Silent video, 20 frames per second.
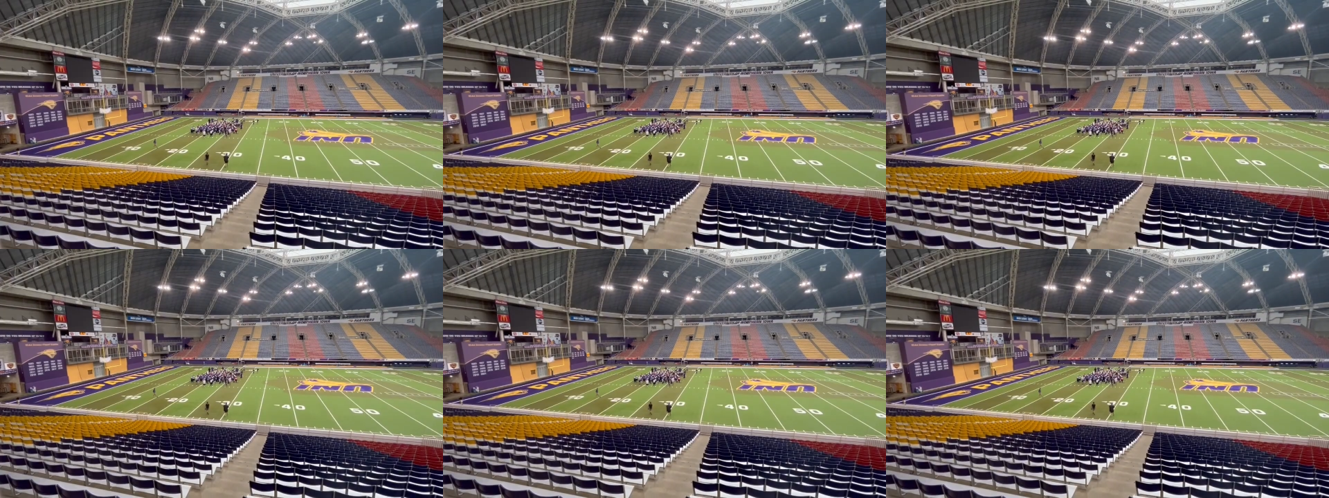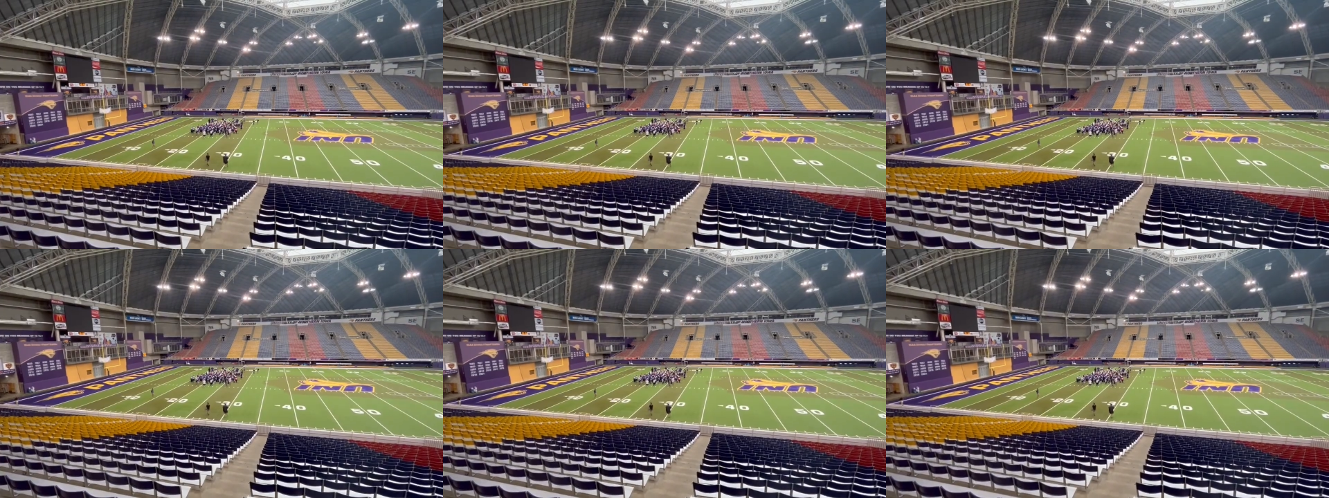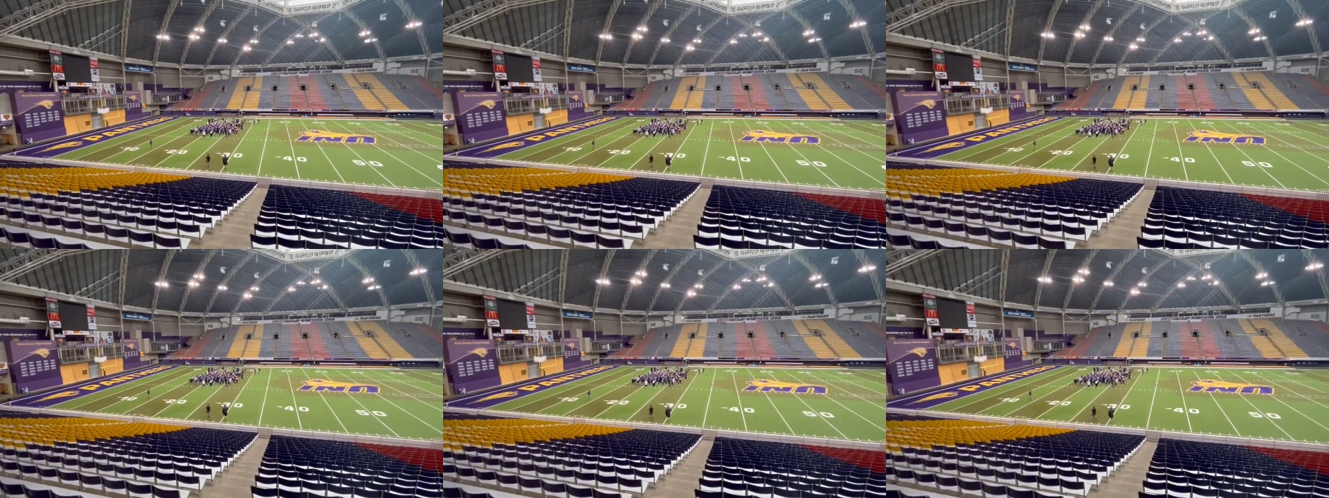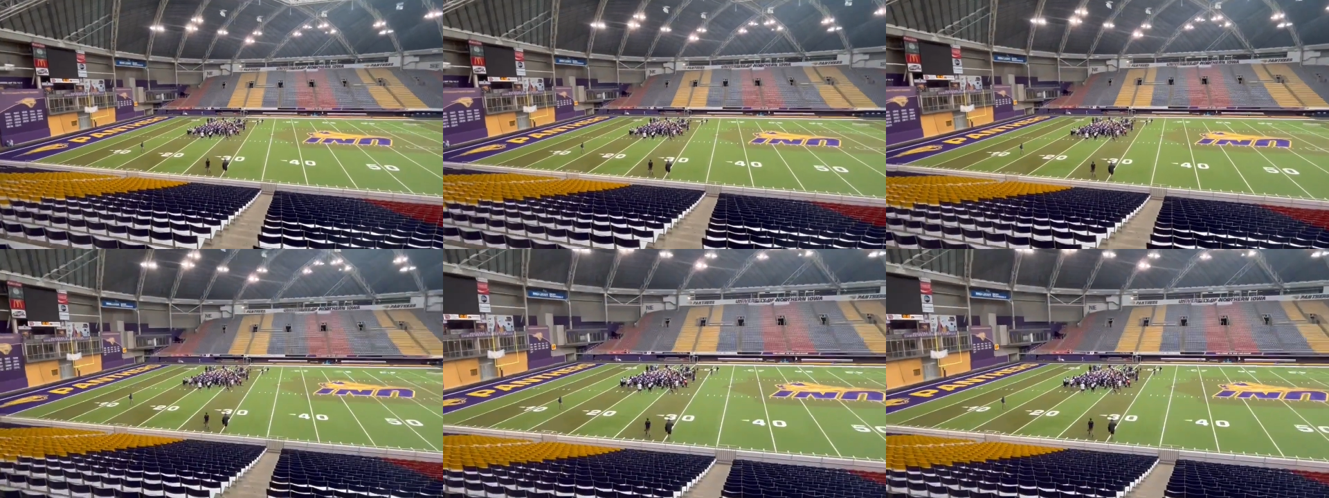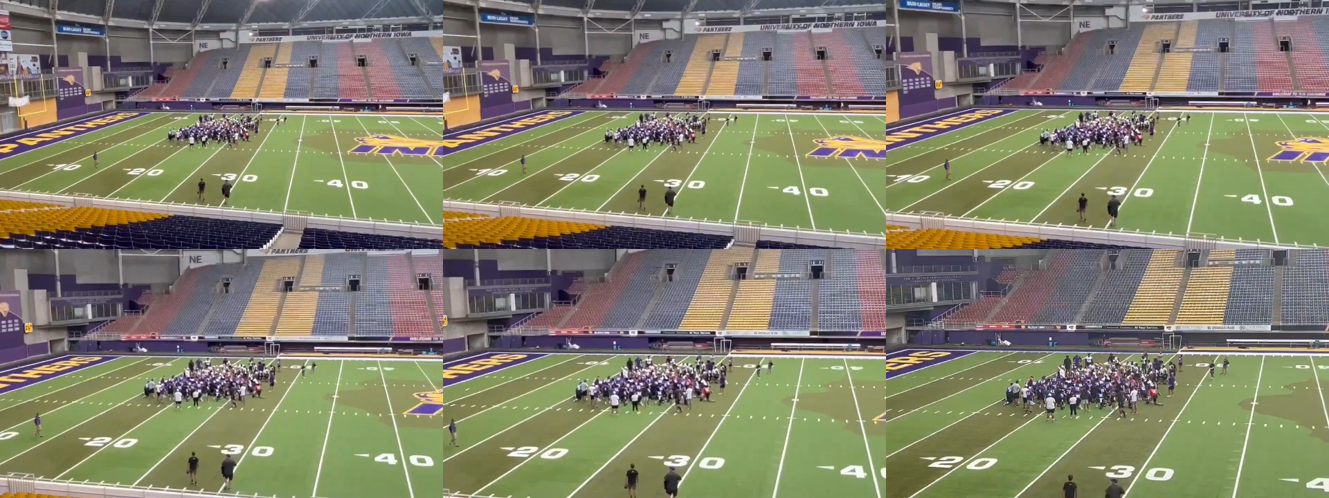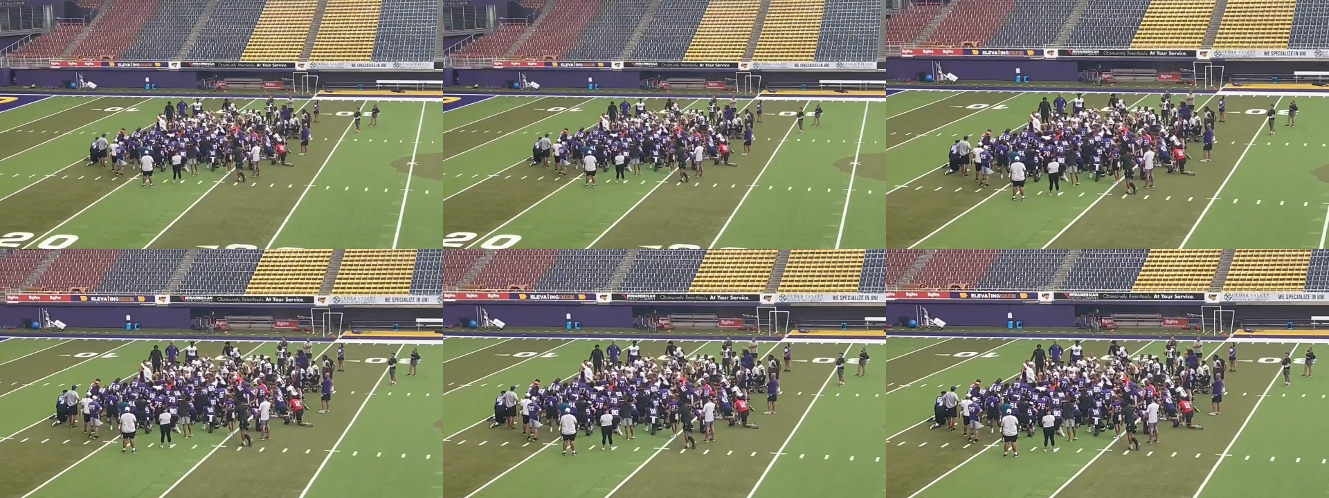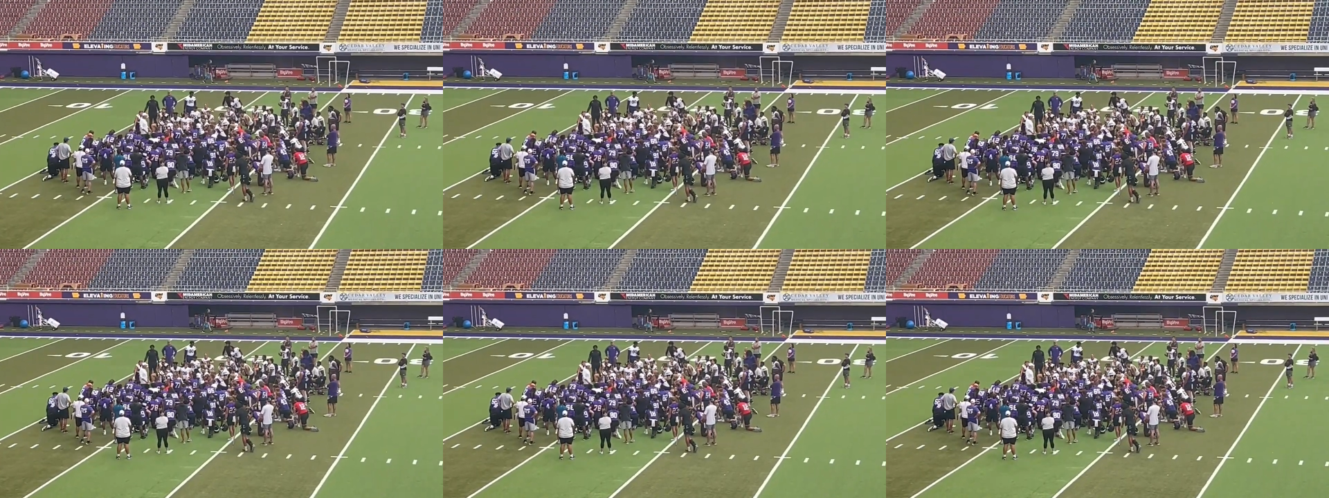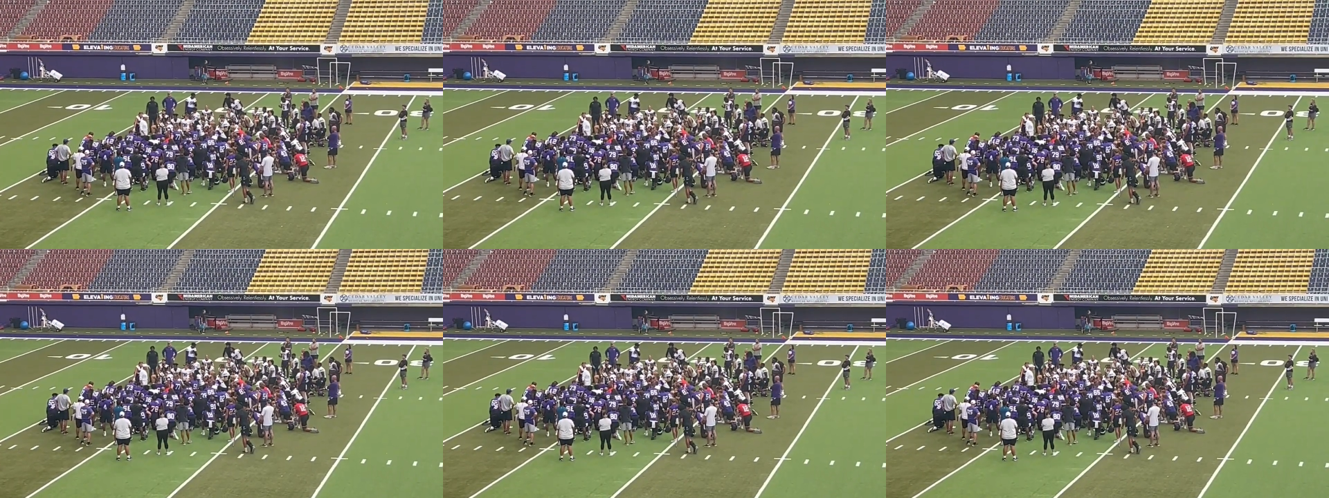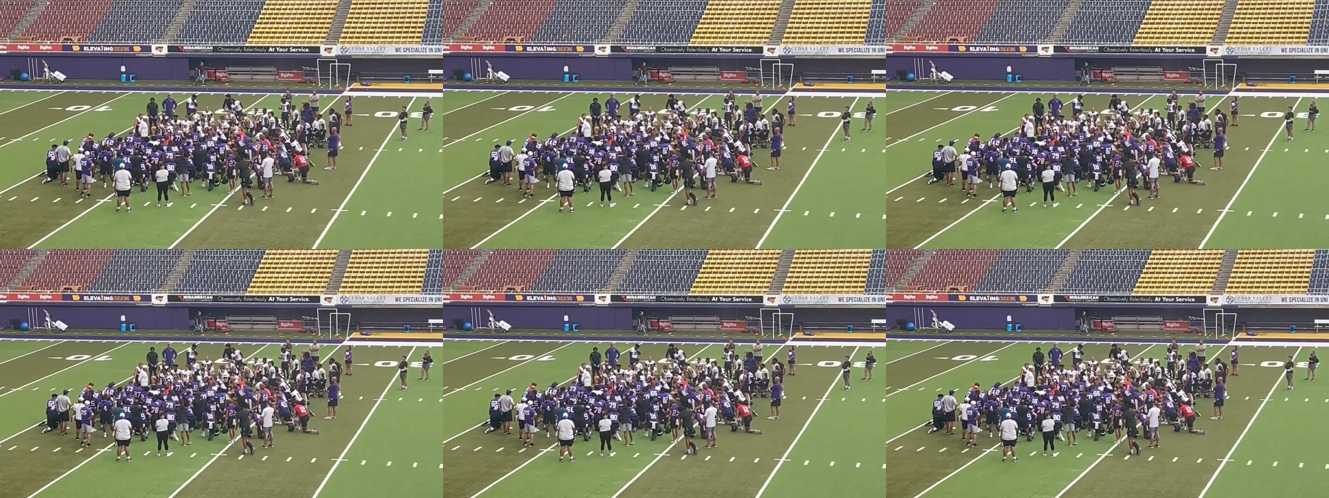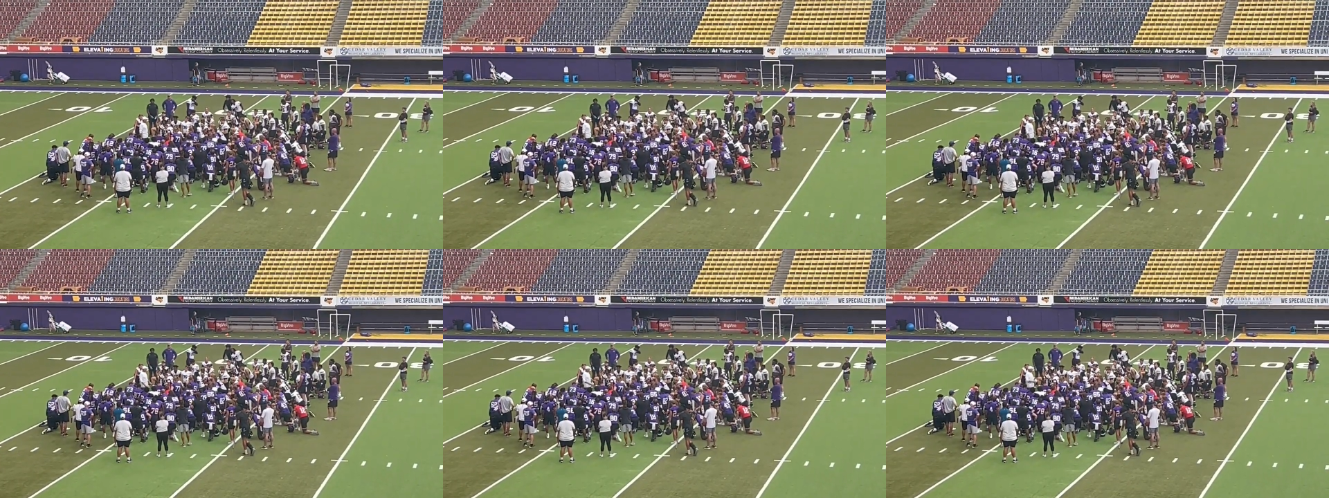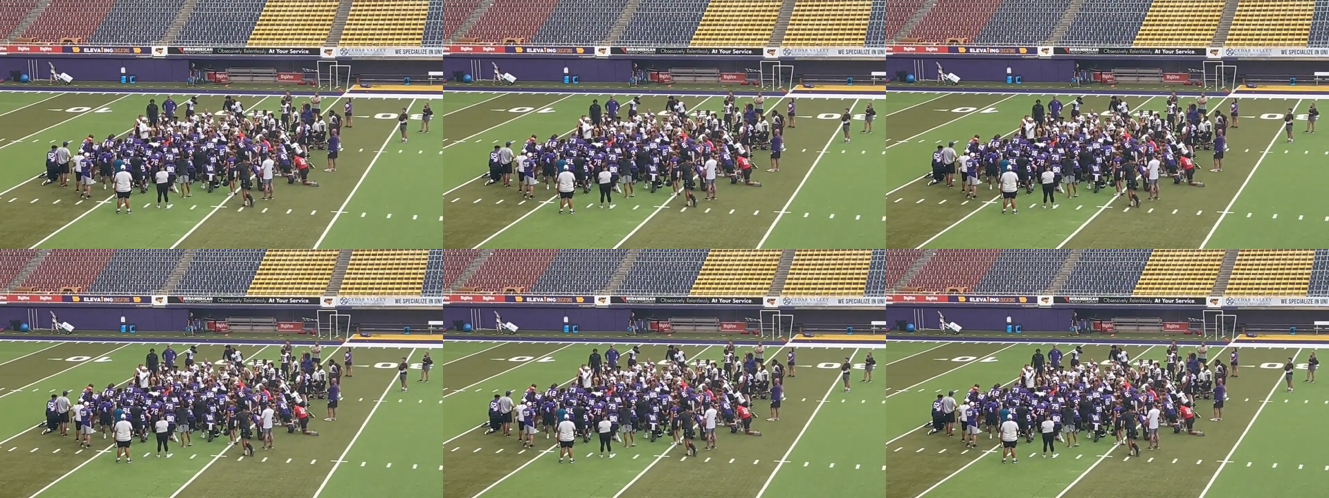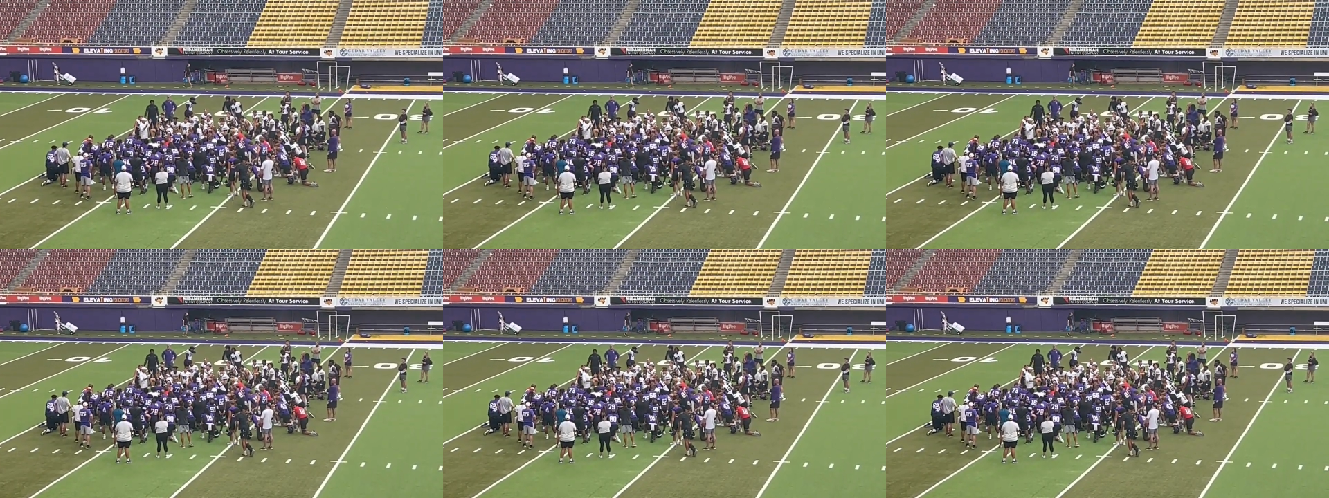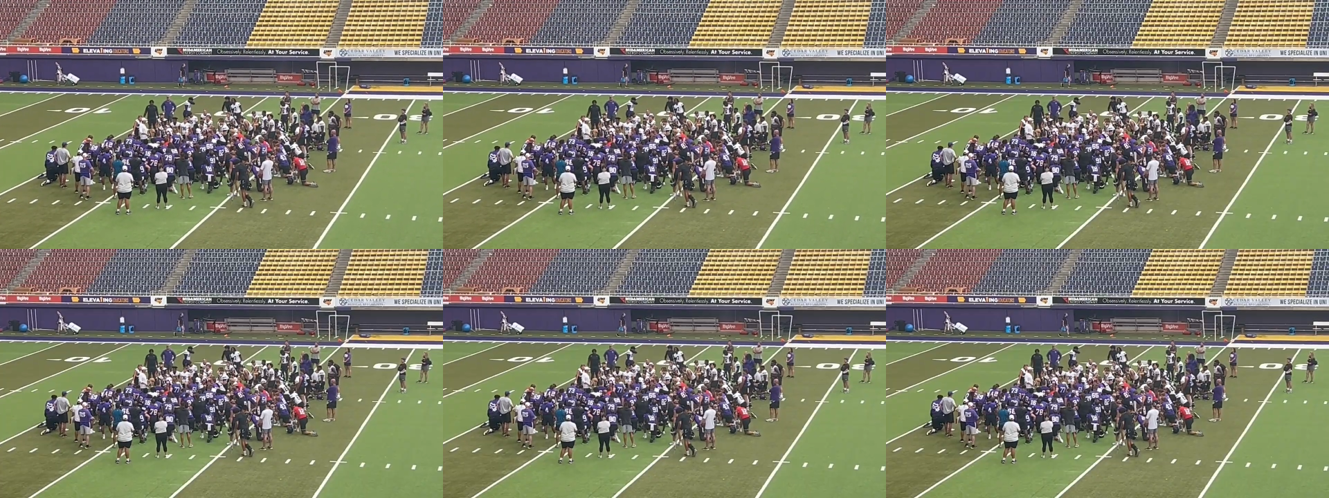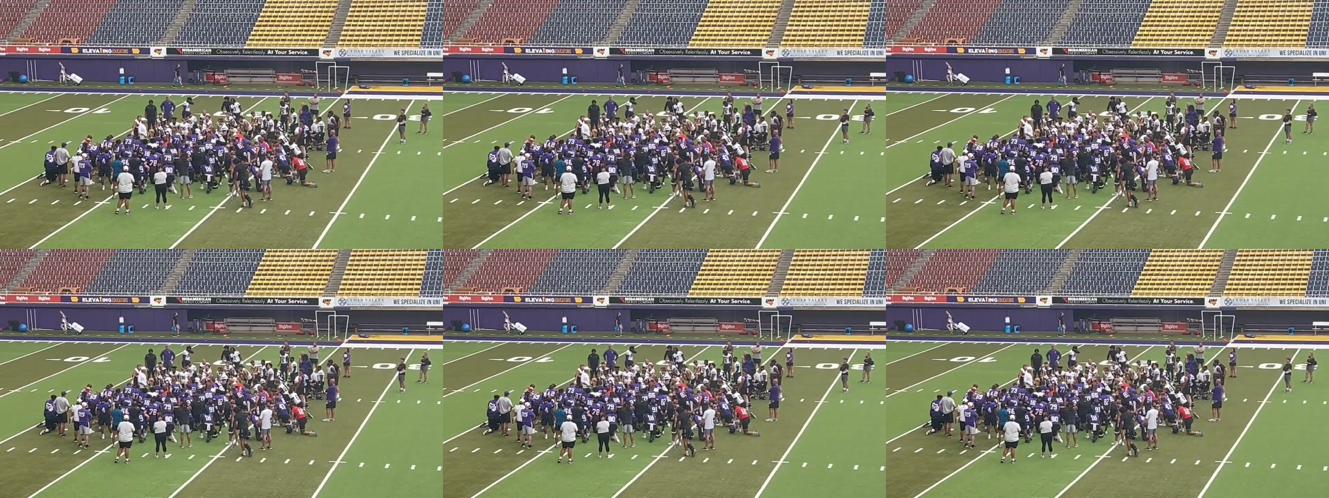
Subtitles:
No face is visible, so there are no lips to read.